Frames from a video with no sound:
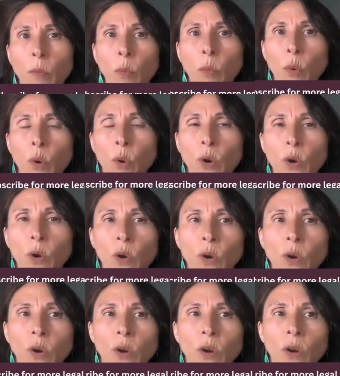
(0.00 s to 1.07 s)

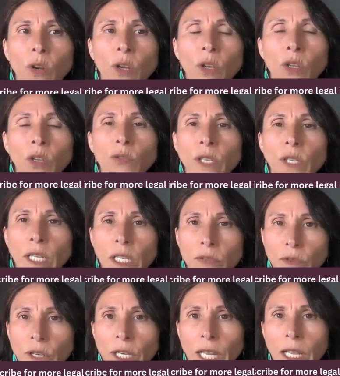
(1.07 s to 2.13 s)
were using a
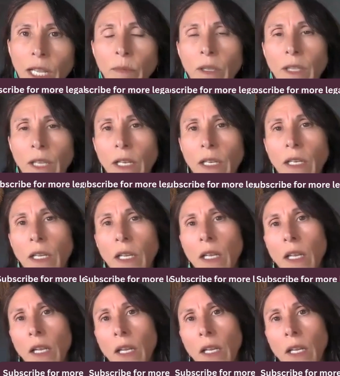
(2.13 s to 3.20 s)
different name, and then,
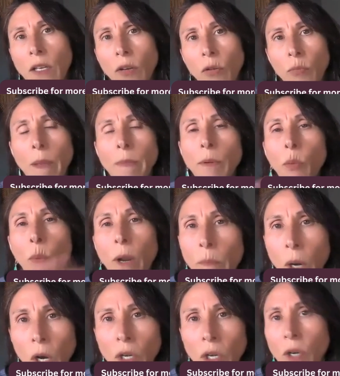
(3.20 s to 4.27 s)
maybe one
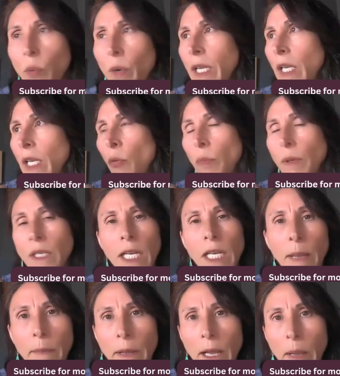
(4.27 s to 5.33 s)
partner went and opened
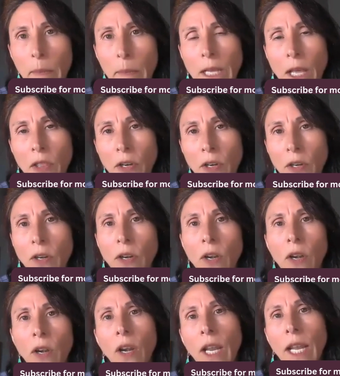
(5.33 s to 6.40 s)
up another
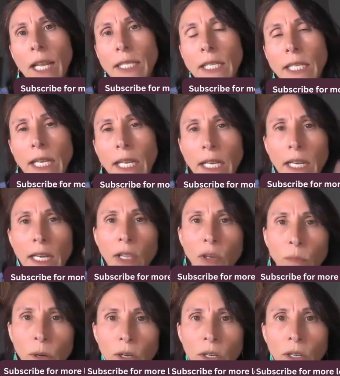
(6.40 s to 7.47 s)
entity, and
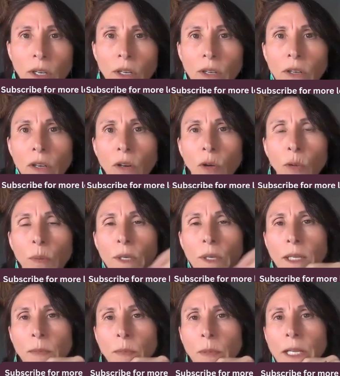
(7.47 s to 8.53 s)
another partner opened
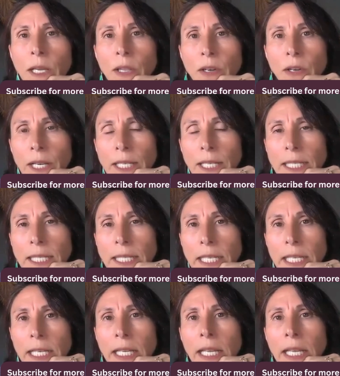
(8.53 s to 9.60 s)
up another
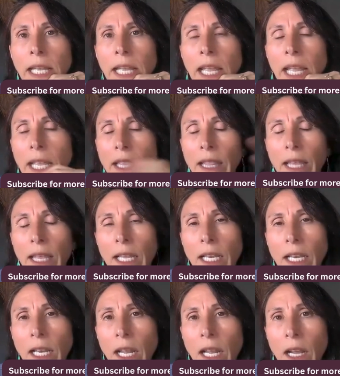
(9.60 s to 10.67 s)
entity, and
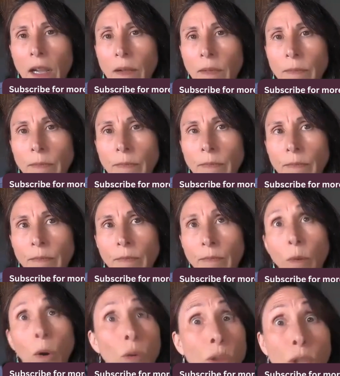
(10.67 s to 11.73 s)
then
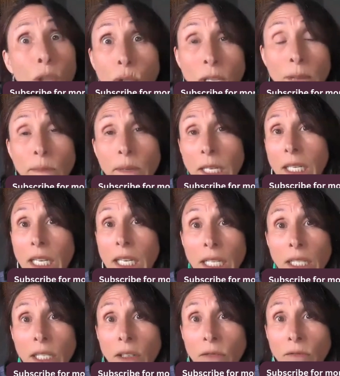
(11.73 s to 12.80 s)
both of those
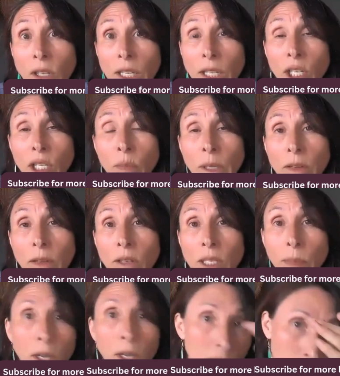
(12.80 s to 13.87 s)
entities really could be
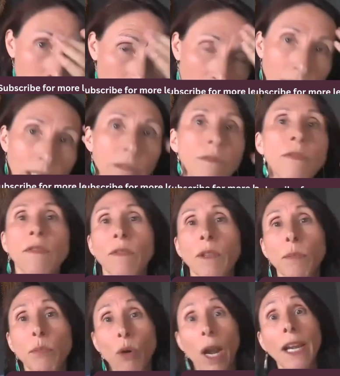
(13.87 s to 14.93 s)
responsible if
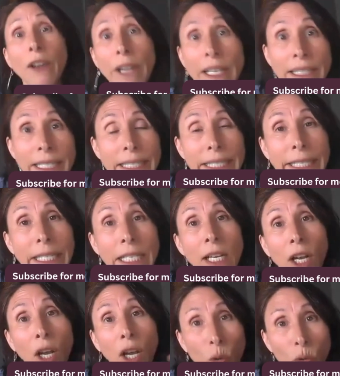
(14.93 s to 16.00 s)
the prior entity
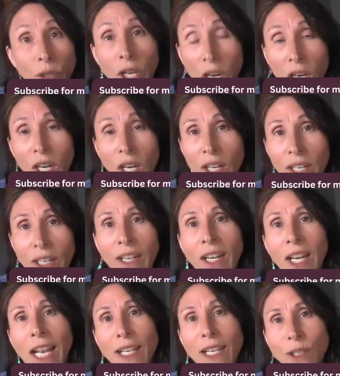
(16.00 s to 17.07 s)
owned the car
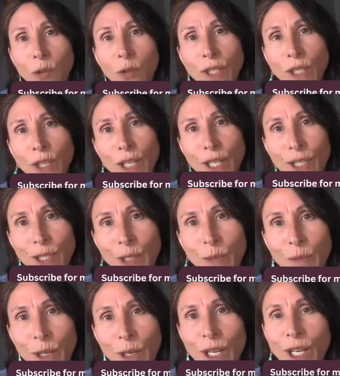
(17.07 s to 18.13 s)
and sold it to the
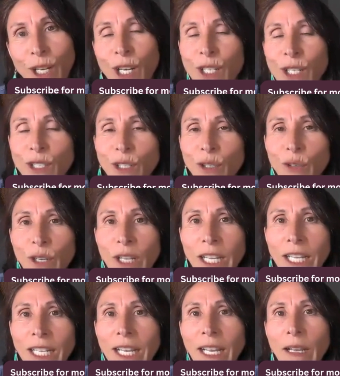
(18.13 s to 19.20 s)
consumer. So
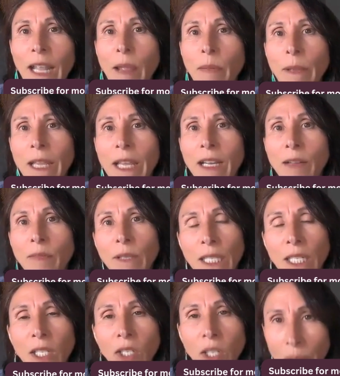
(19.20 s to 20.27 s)
it can become a
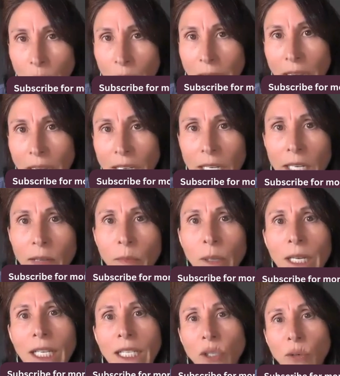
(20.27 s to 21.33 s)
little complicated,
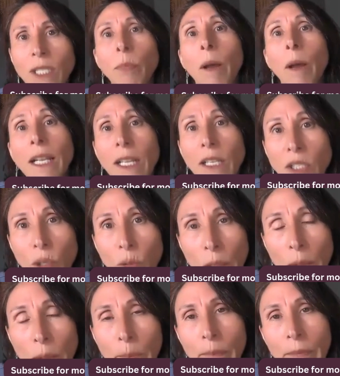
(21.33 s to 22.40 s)
but so
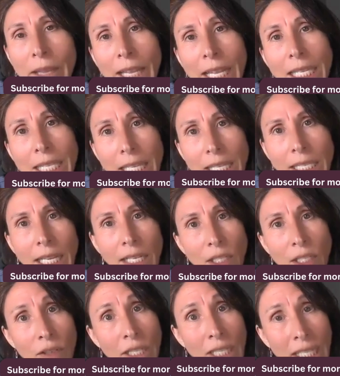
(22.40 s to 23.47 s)
the easiest
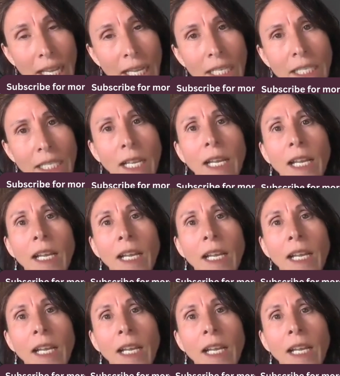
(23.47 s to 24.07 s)
answer is yes,